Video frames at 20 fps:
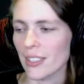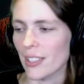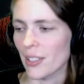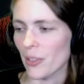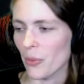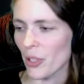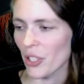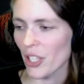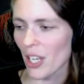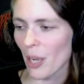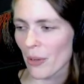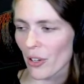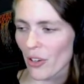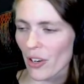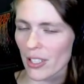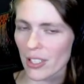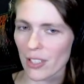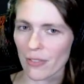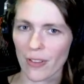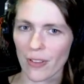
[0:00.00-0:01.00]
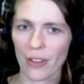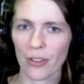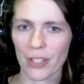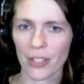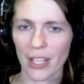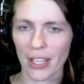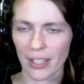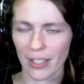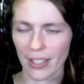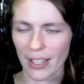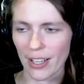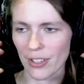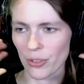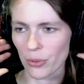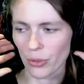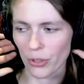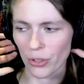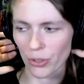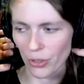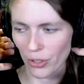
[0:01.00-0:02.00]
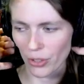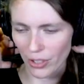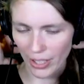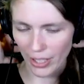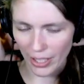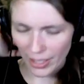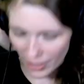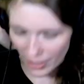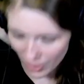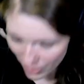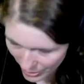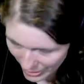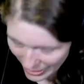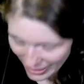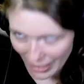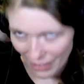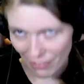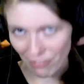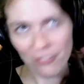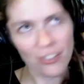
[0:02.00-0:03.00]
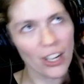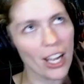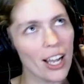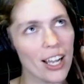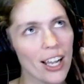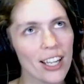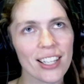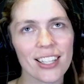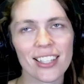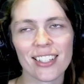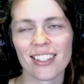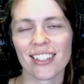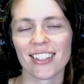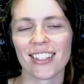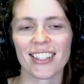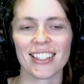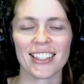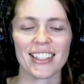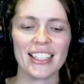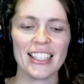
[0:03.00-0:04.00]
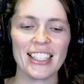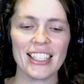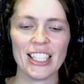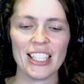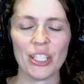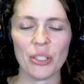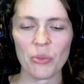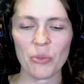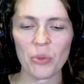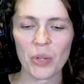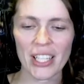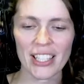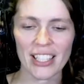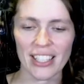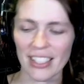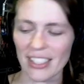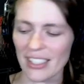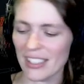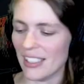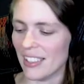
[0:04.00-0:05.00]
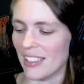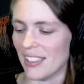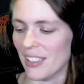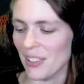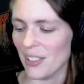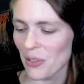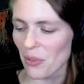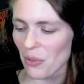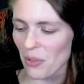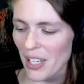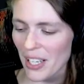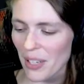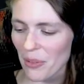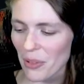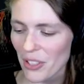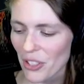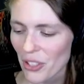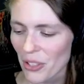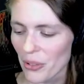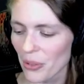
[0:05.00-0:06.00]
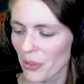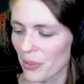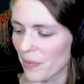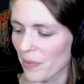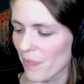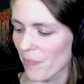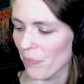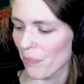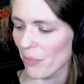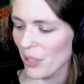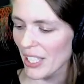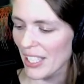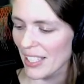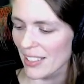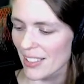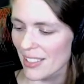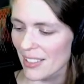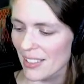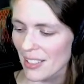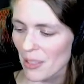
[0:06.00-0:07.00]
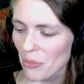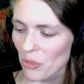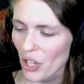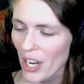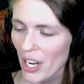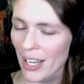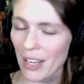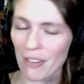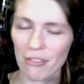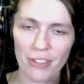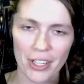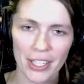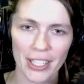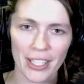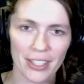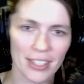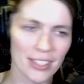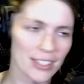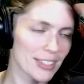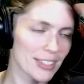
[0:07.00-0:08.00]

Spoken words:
When you come across a Feather deck in casual queue, you're like, what the fuck? What the? Why would you? Please, I'm trying to have fun here.